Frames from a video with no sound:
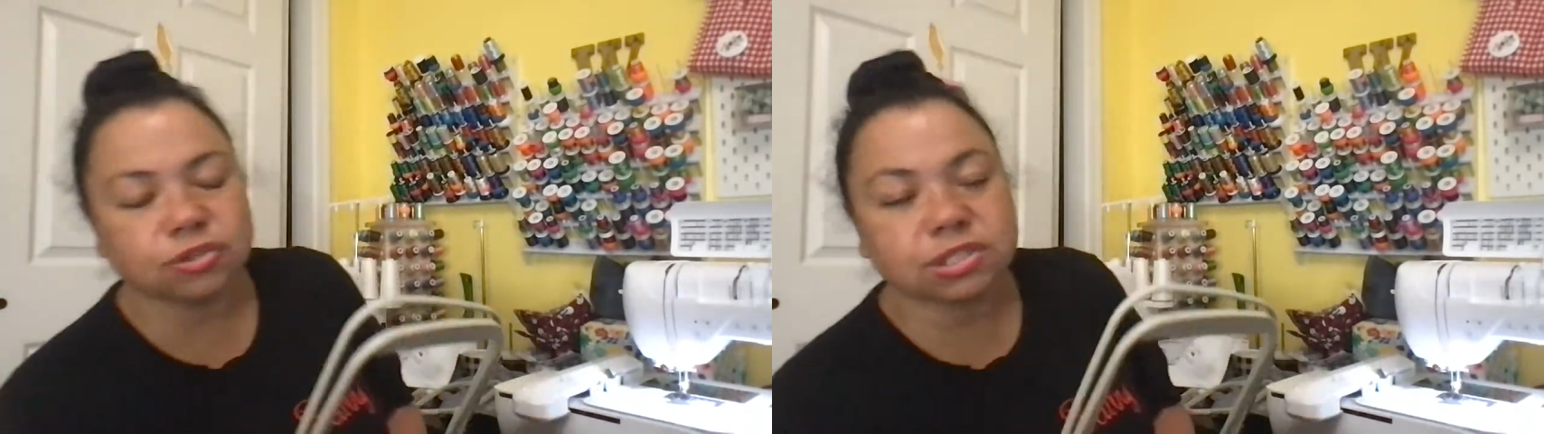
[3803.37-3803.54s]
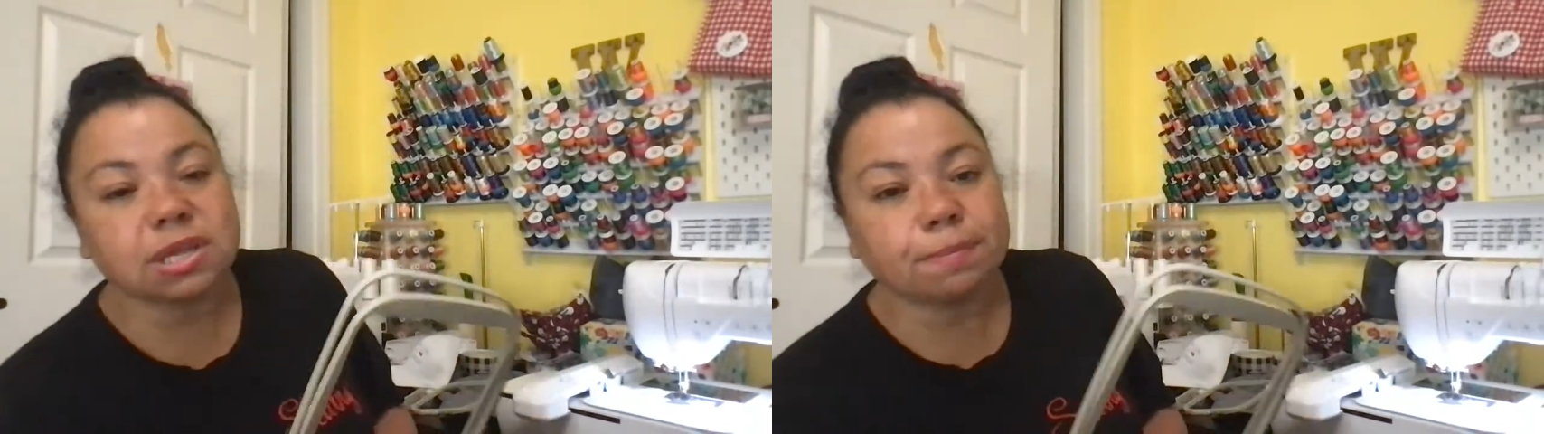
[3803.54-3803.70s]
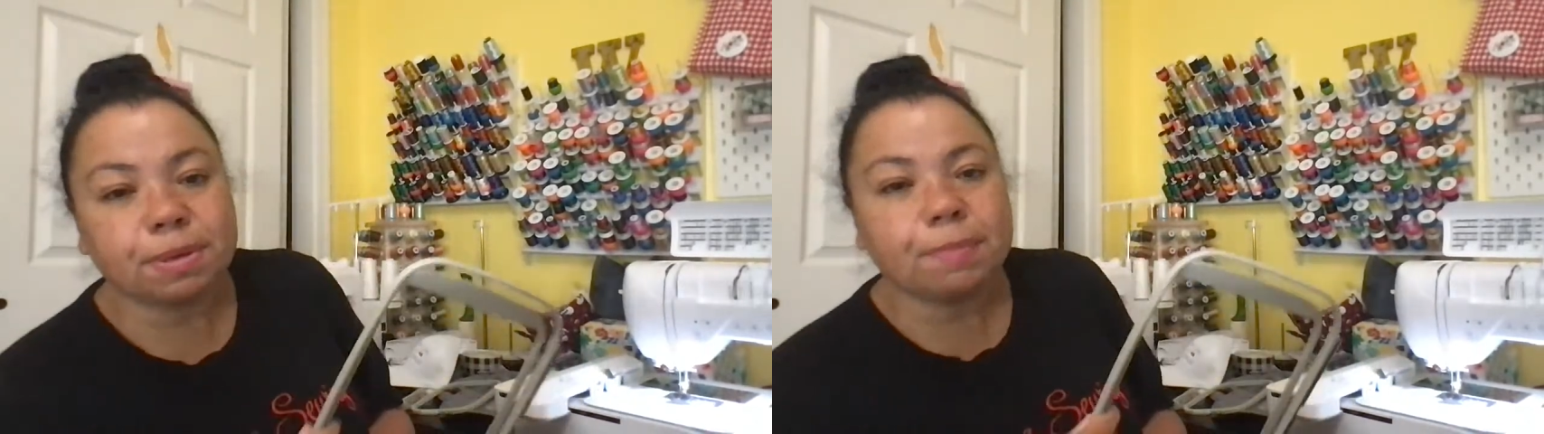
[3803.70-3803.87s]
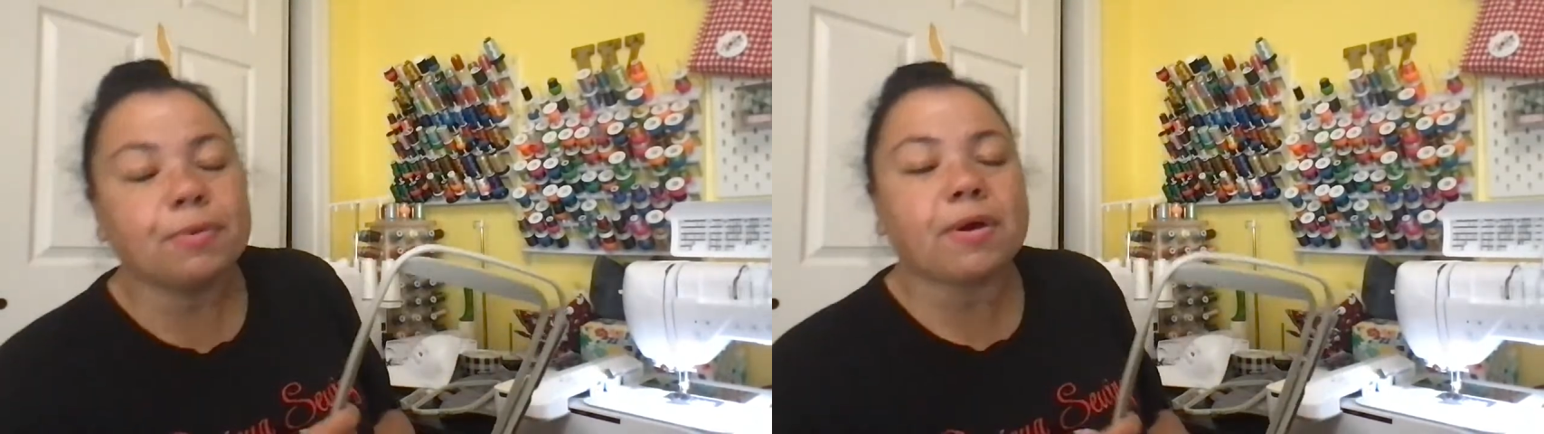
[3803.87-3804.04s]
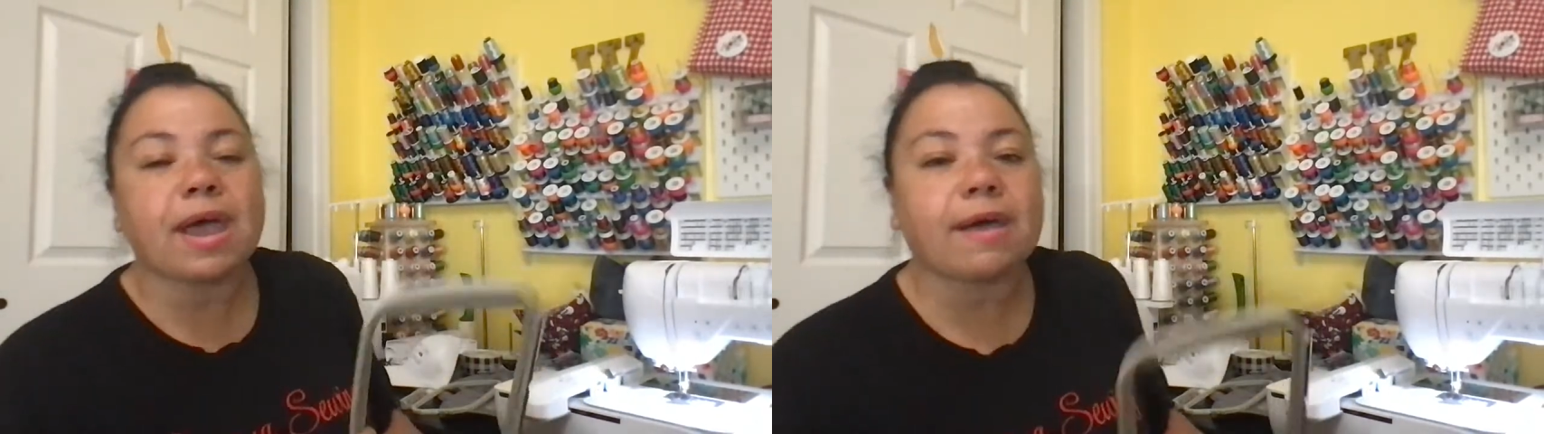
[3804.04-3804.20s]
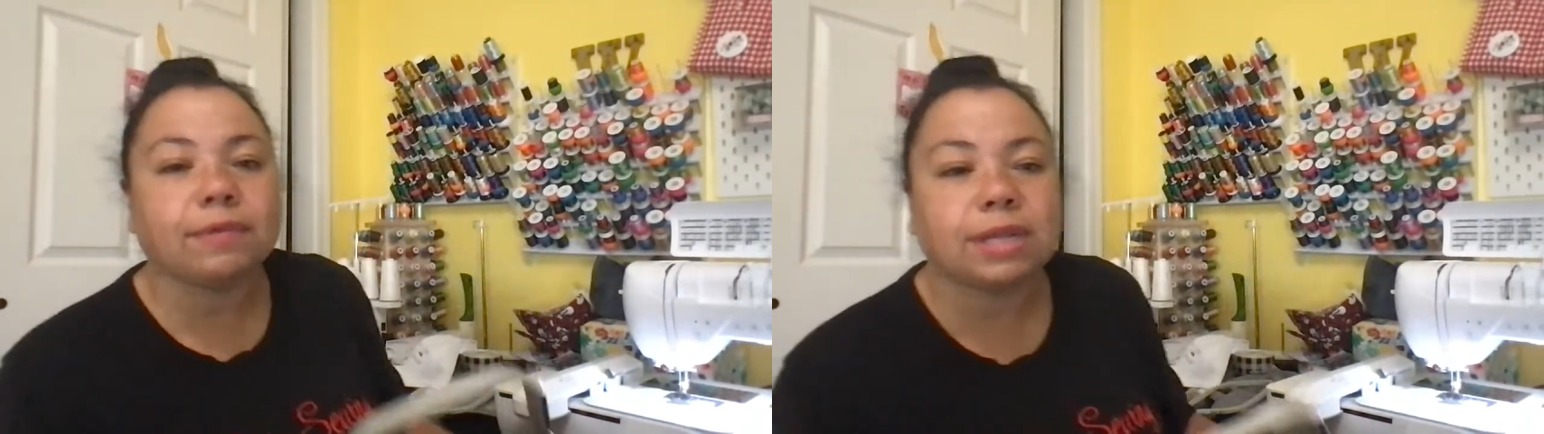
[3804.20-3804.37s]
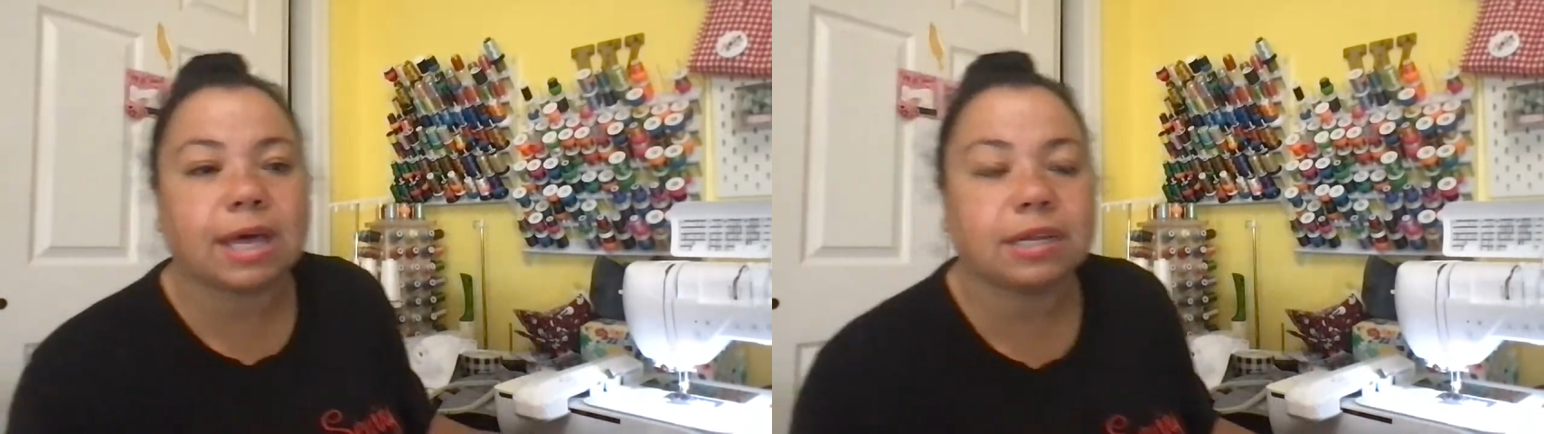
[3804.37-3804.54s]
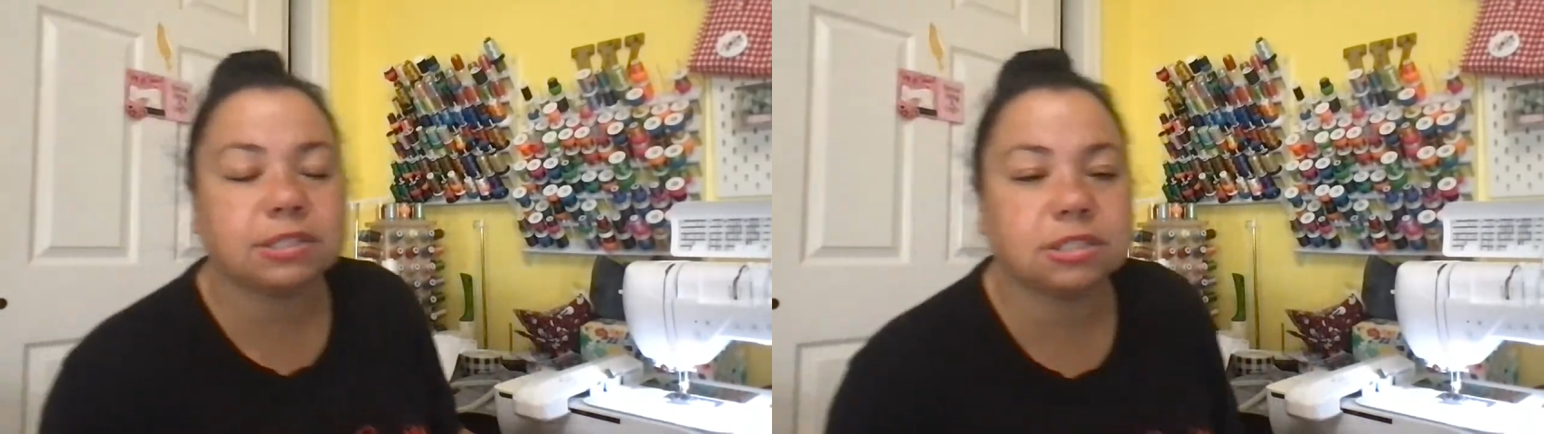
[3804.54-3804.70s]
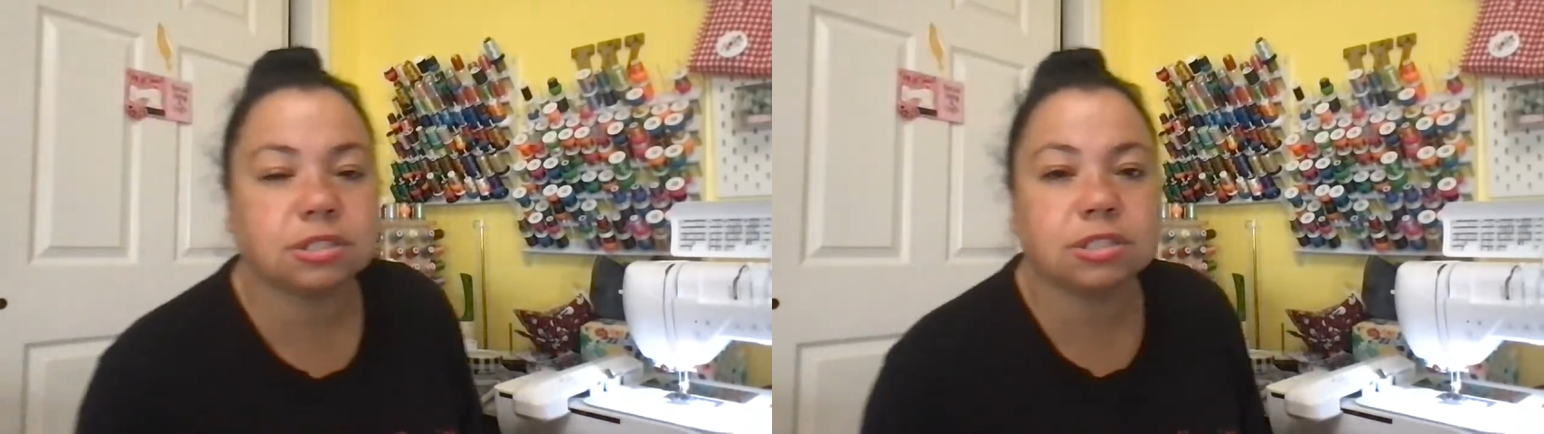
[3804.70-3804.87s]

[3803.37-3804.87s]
some people have a lot of